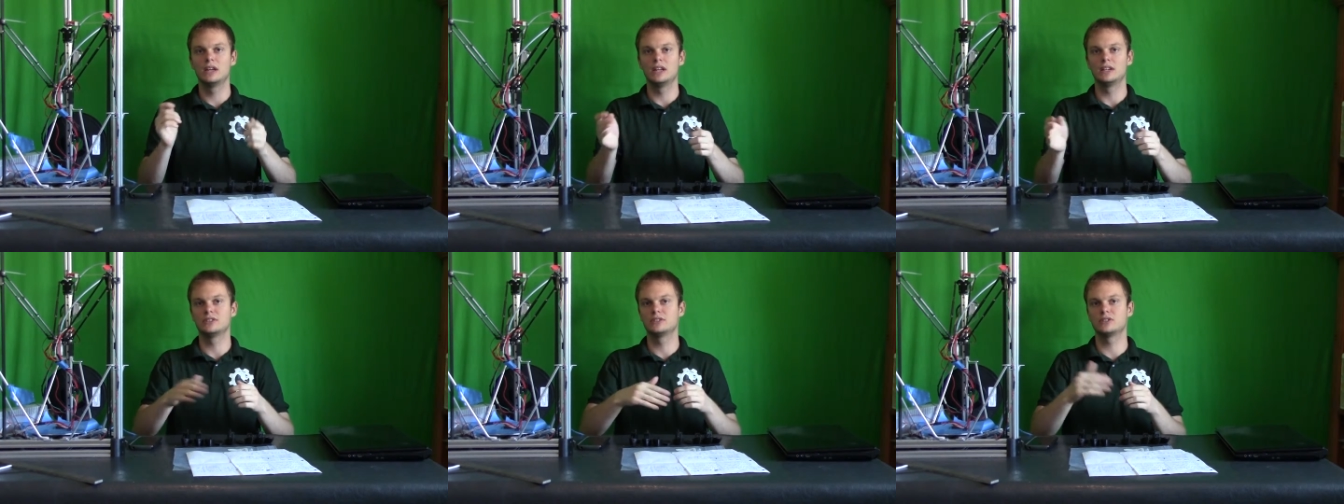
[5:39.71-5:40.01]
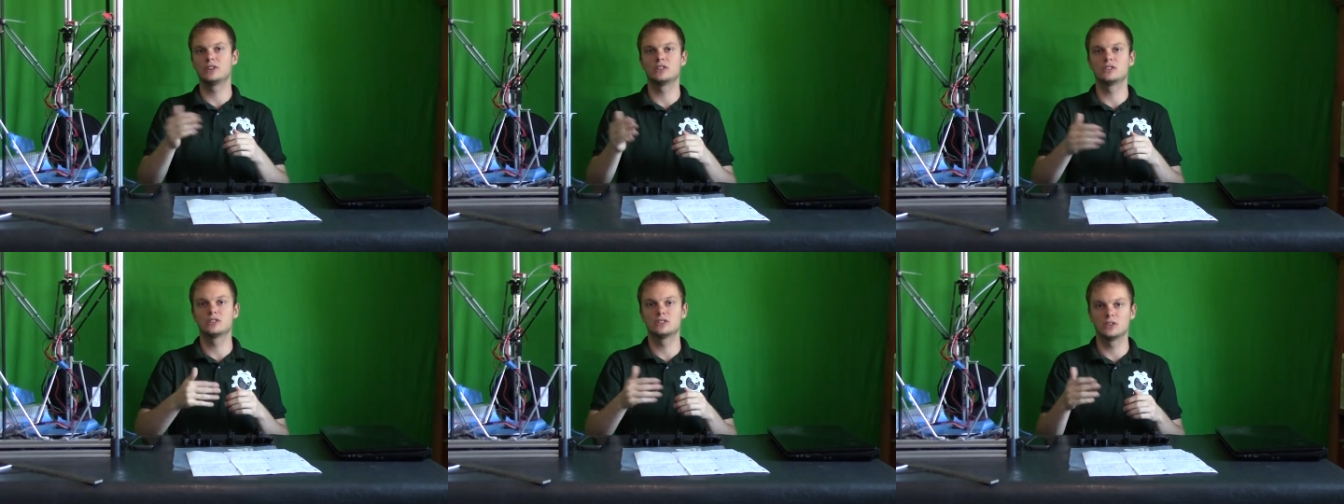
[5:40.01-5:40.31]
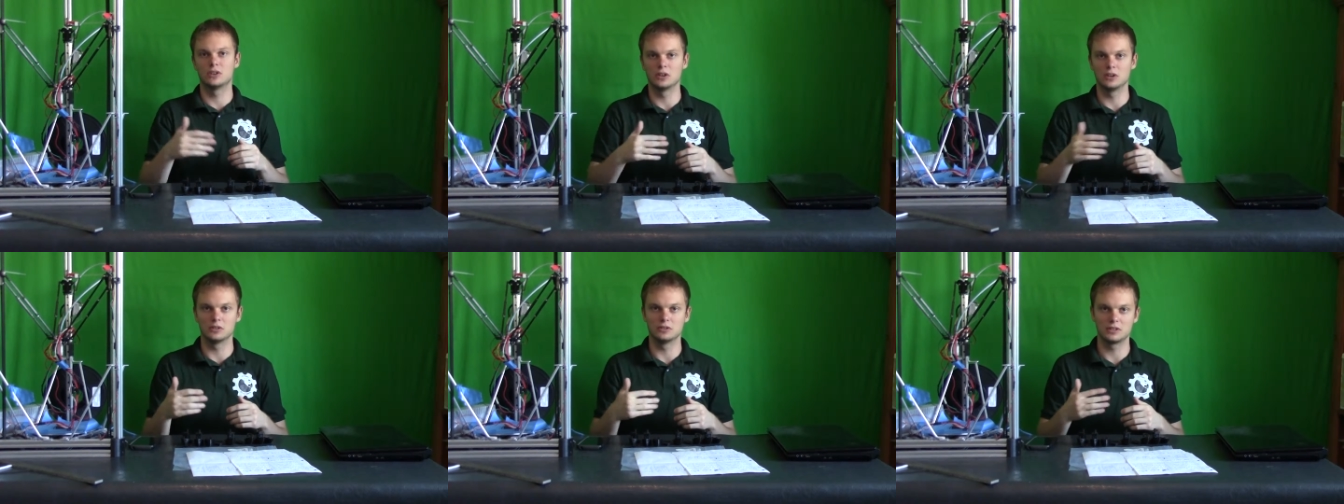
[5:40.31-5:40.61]
it starts
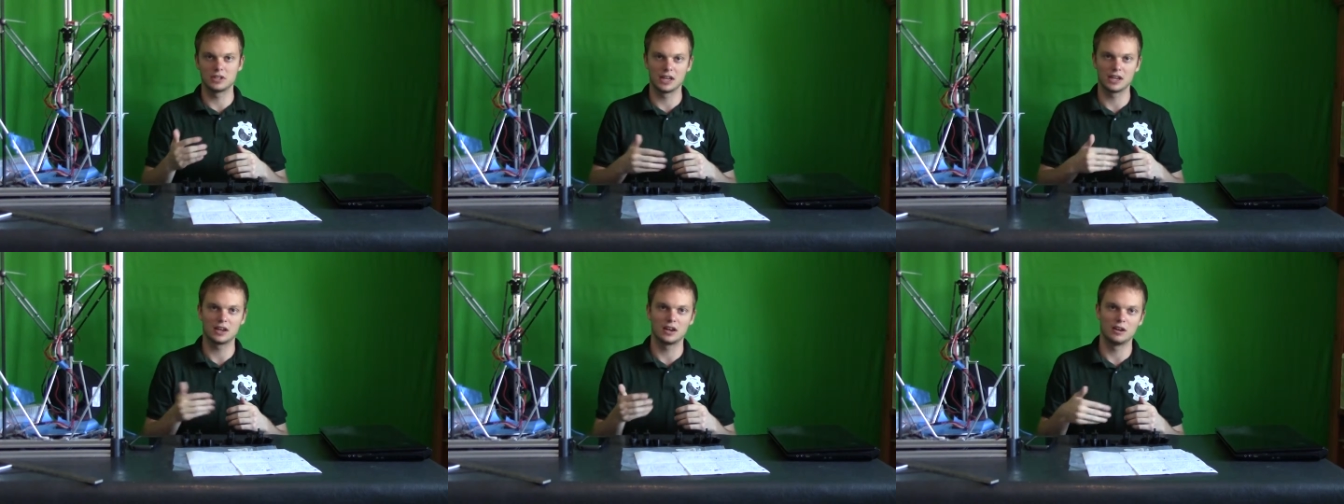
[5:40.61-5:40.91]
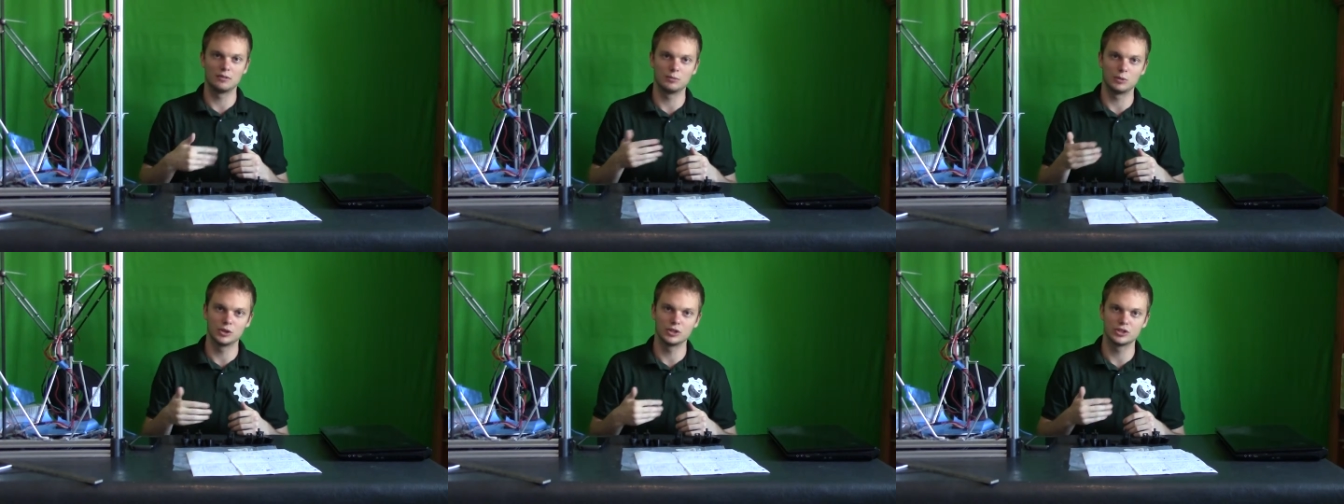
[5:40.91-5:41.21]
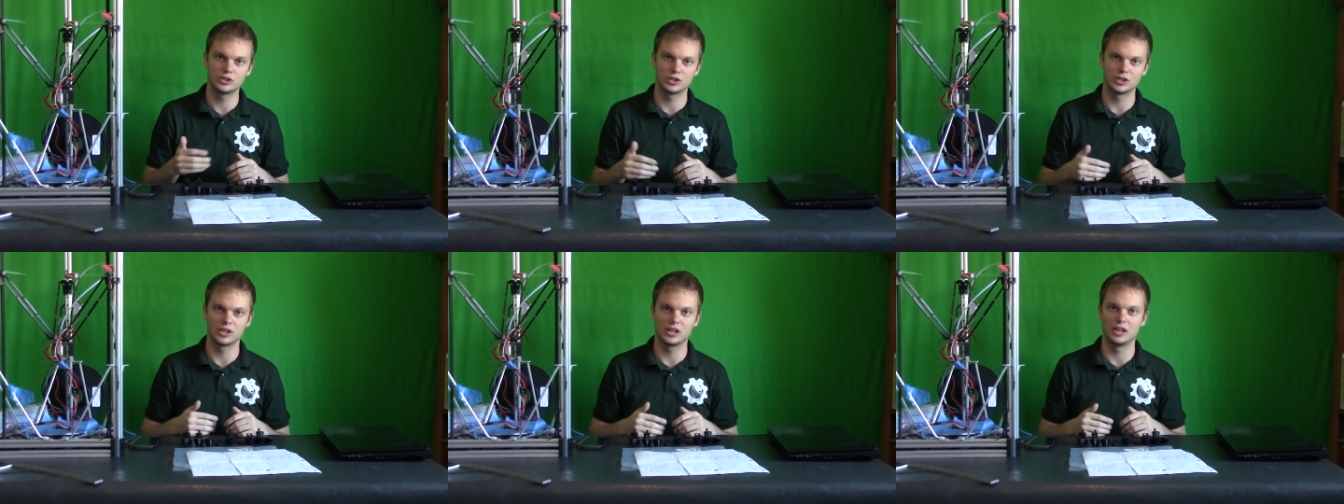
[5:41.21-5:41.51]
to take on
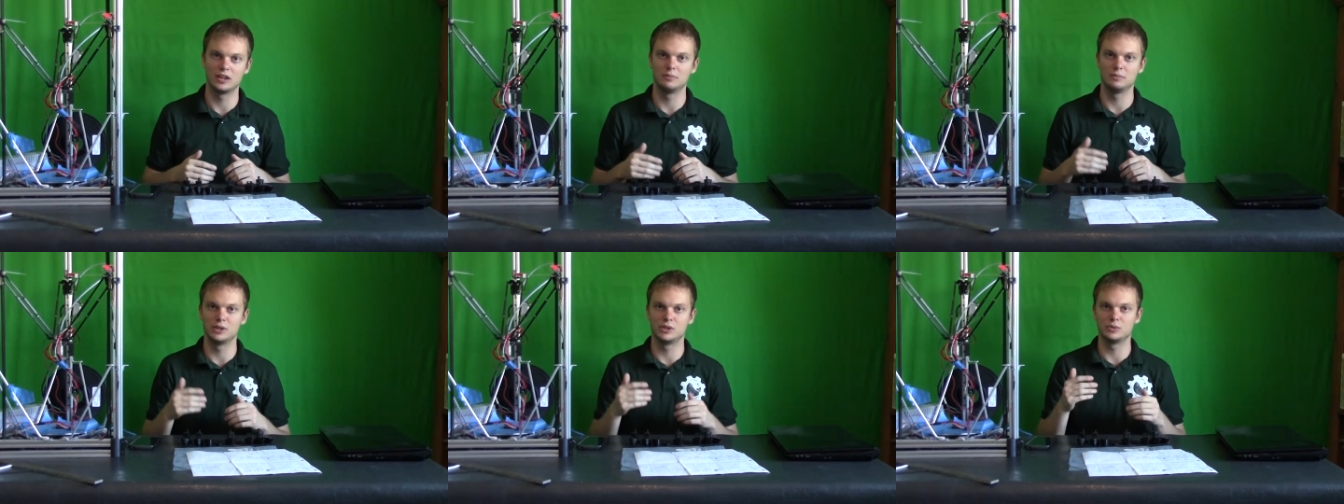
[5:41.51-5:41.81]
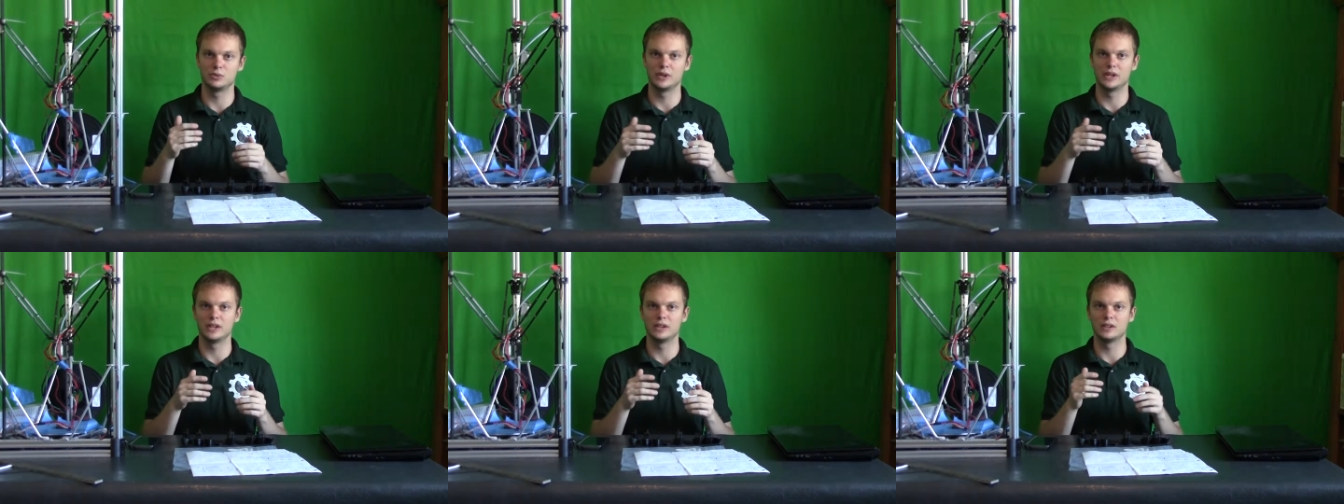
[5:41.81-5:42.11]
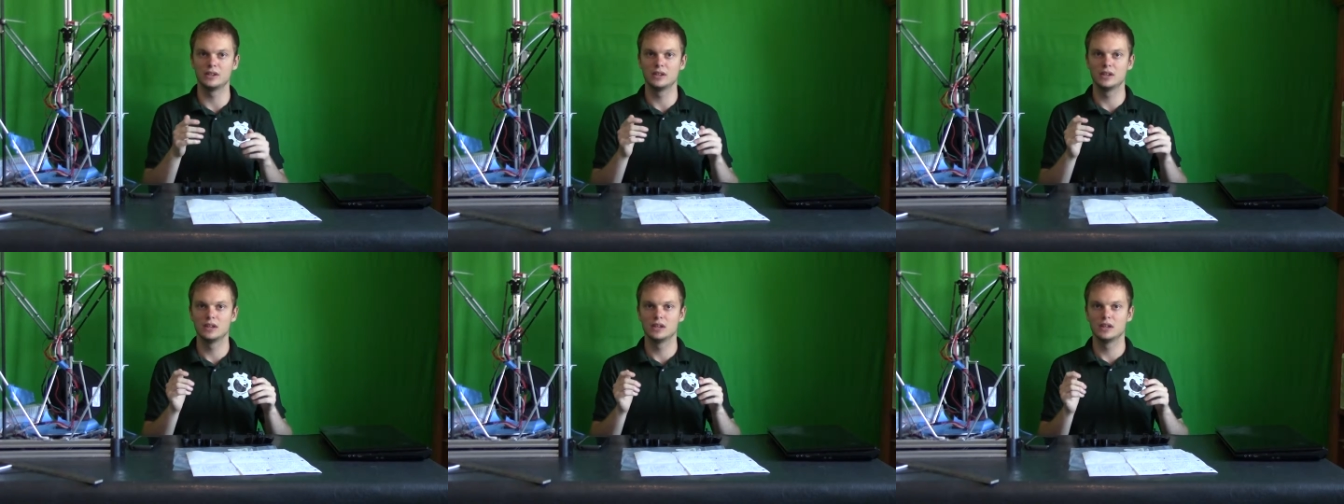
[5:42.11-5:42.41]
moisture again
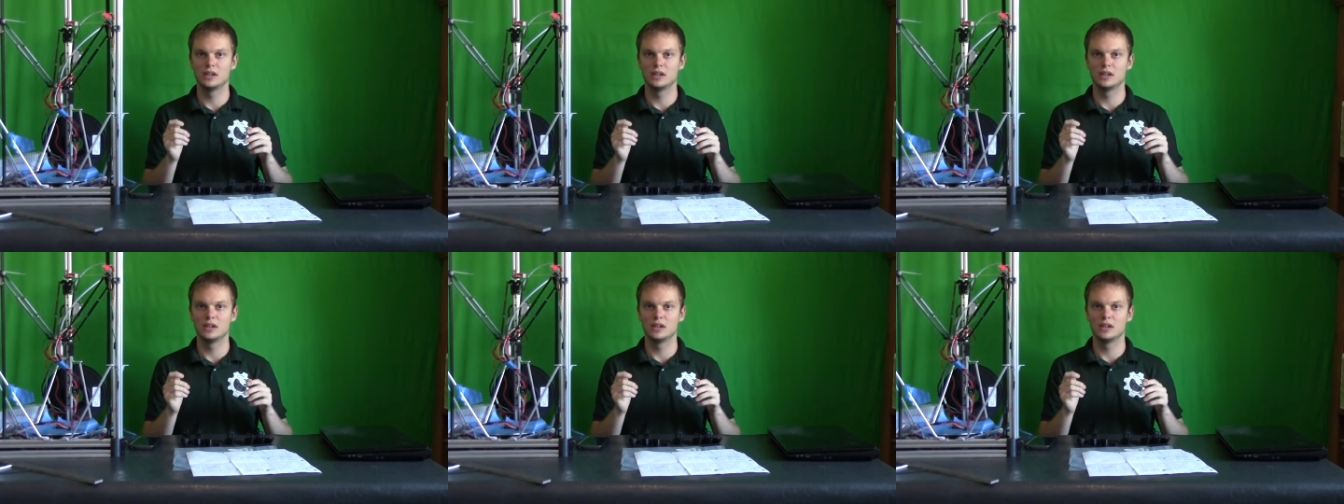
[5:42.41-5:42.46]
between